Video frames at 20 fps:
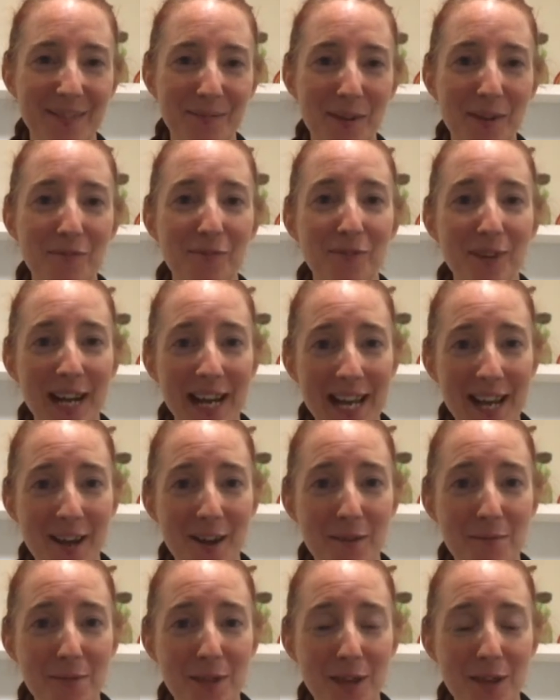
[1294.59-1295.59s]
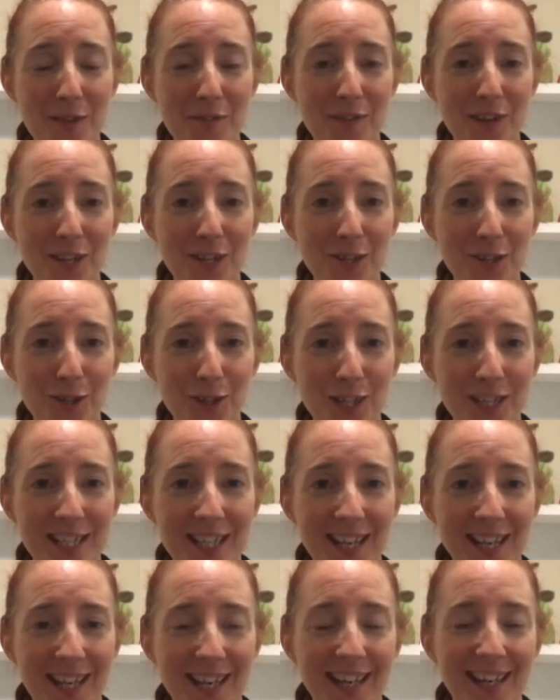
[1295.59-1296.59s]
We really hope that you've enjoyed
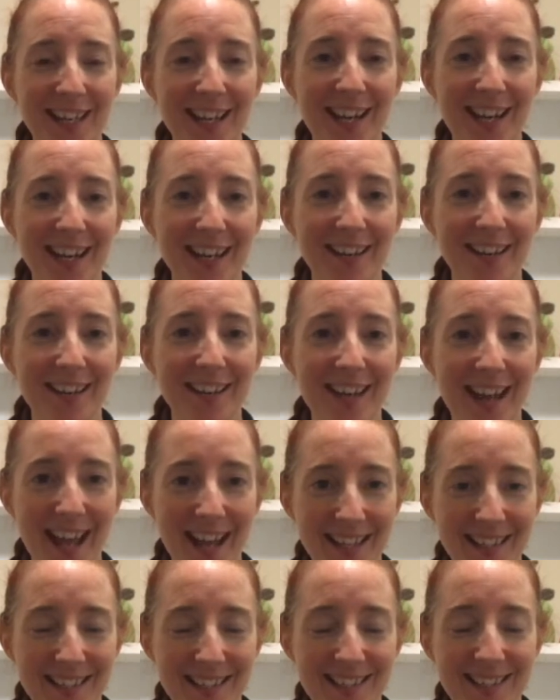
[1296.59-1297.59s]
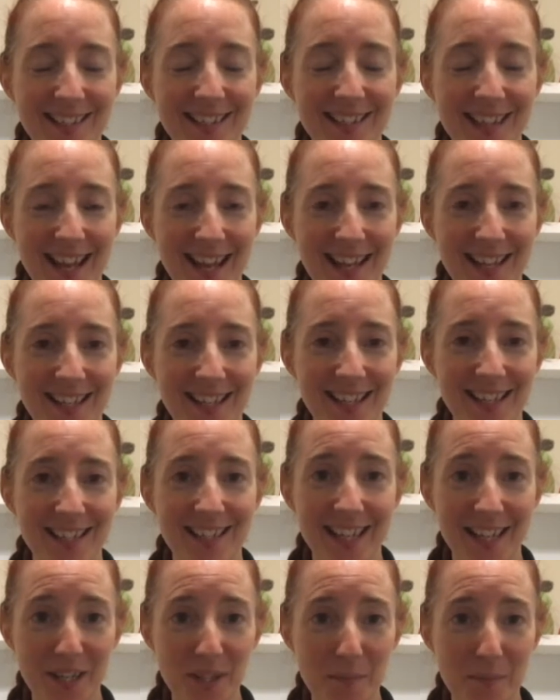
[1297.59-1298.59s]
learning our next stage in
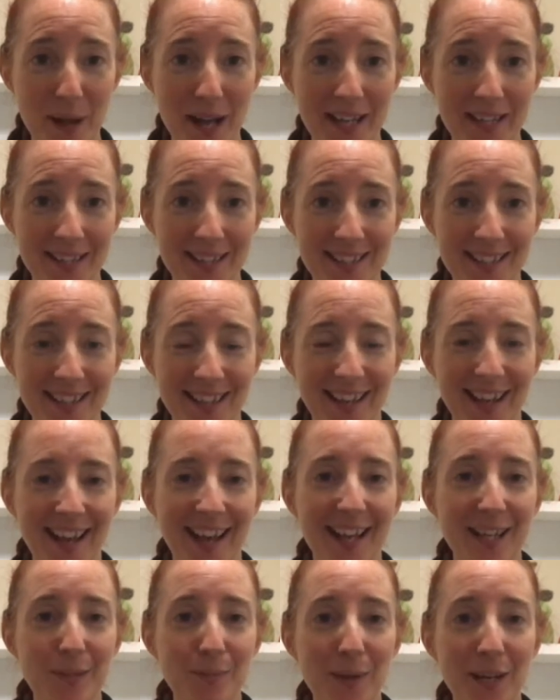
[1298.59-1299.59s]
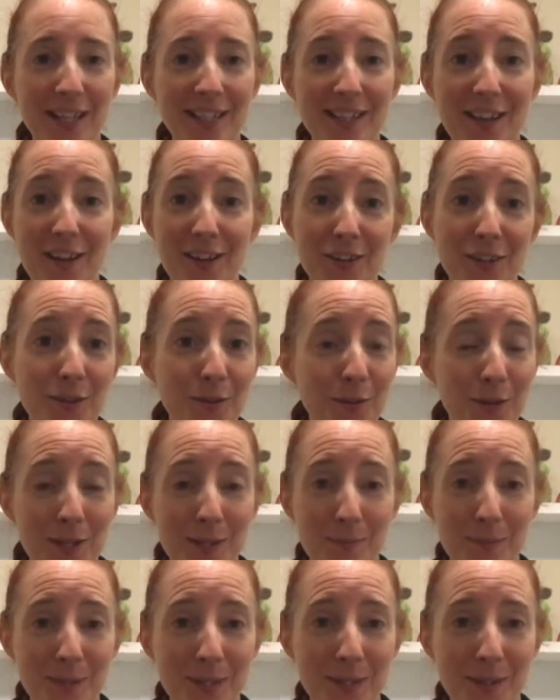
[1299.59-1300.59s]
Jingle Bells, as well as our new
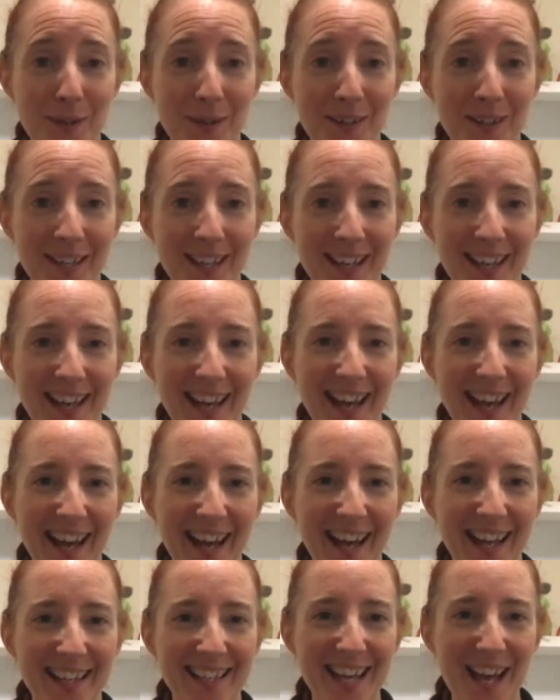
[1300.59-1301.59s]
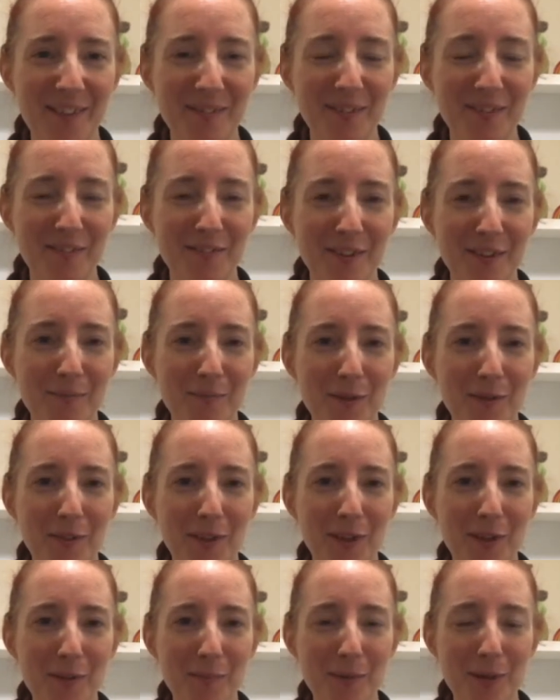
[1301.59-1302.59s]
Christmas song, and having fun
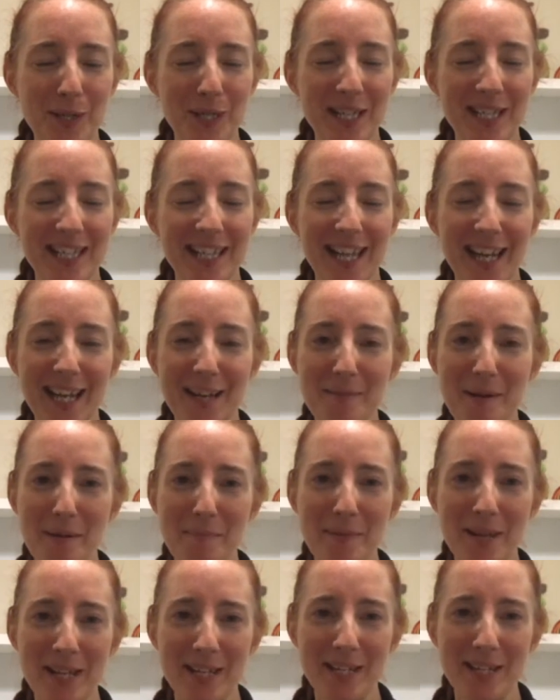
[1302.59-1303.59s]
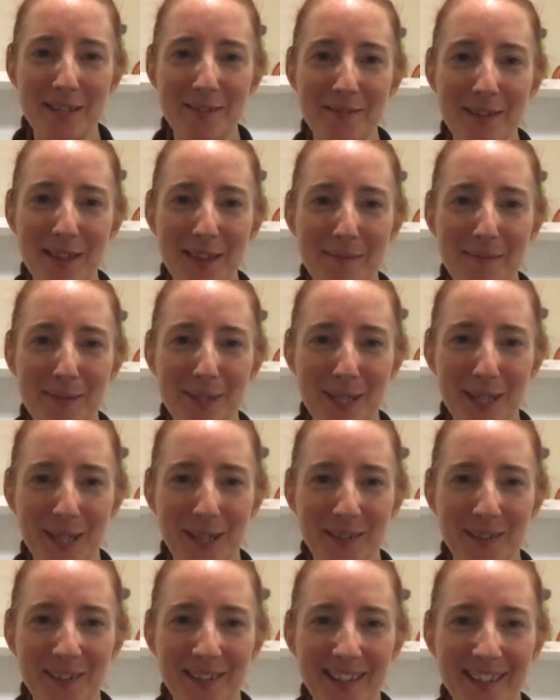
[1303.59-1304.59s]
moving your bodies, learning about pitch and rhythm
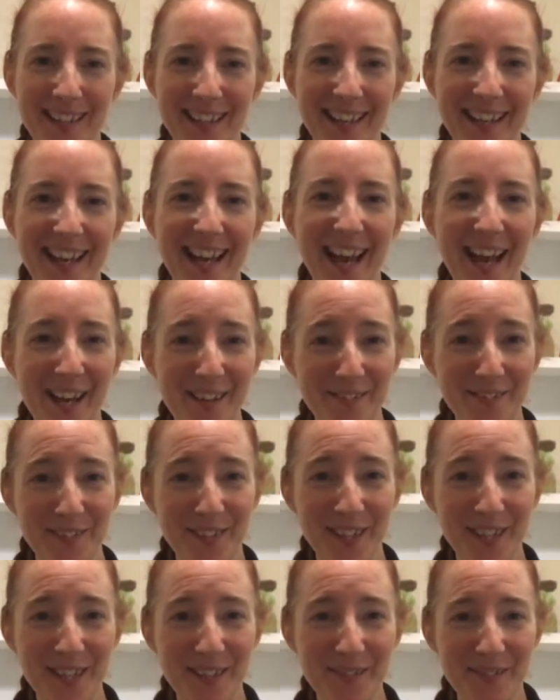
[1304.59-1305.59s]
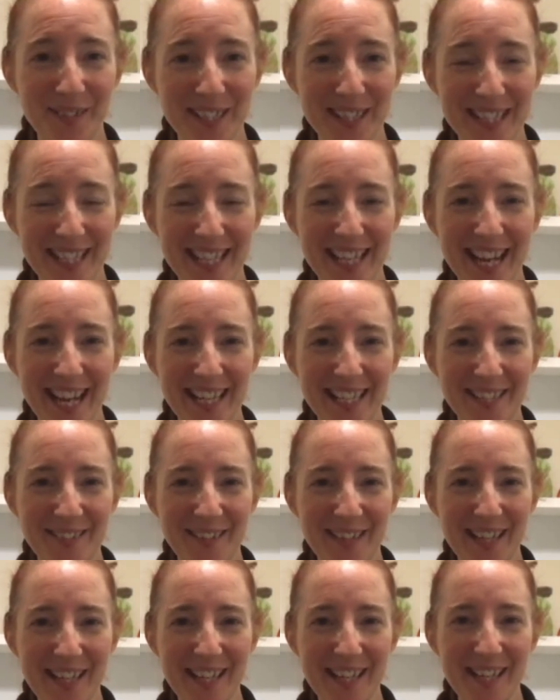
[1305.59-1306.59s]
too. Have fun, we'll see you next
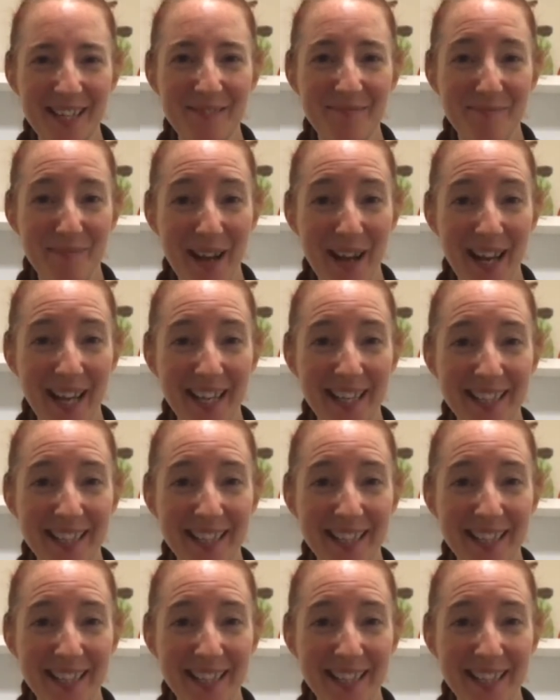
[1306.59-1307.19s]
week. Bye.